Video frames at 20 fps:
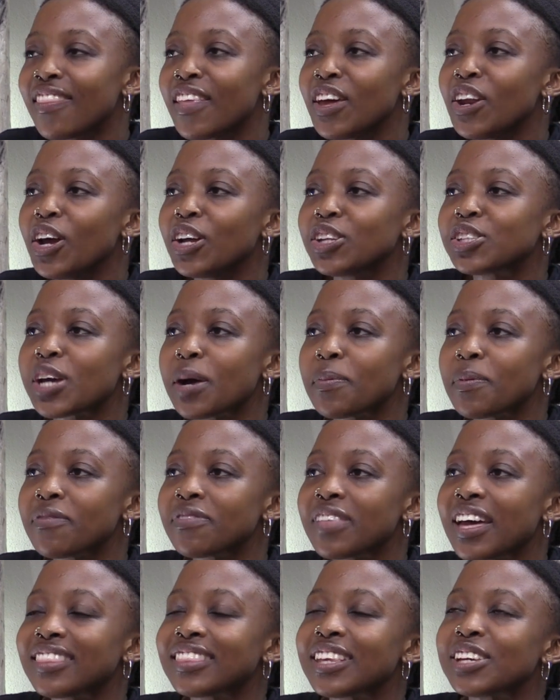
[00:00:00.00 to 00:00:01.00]
then on top of
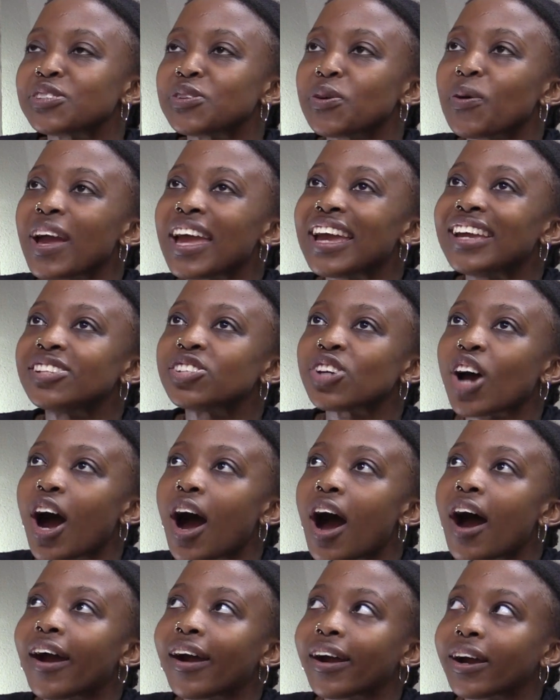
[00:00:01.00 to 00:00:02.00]
that, there's no
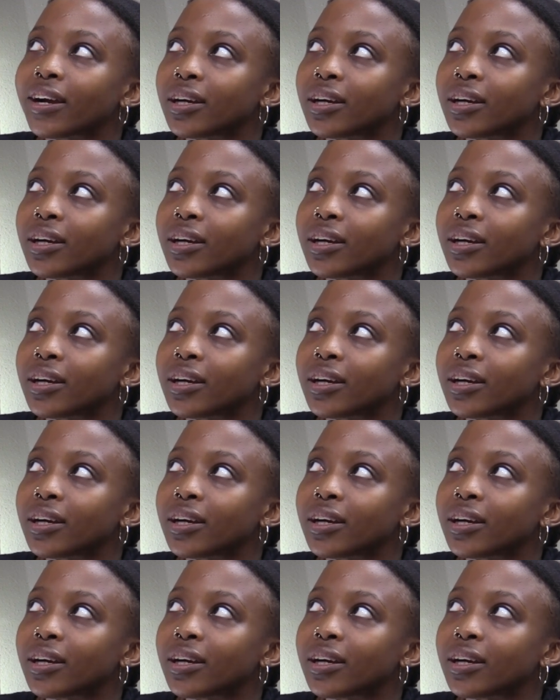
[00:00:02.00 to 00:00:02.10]
HR.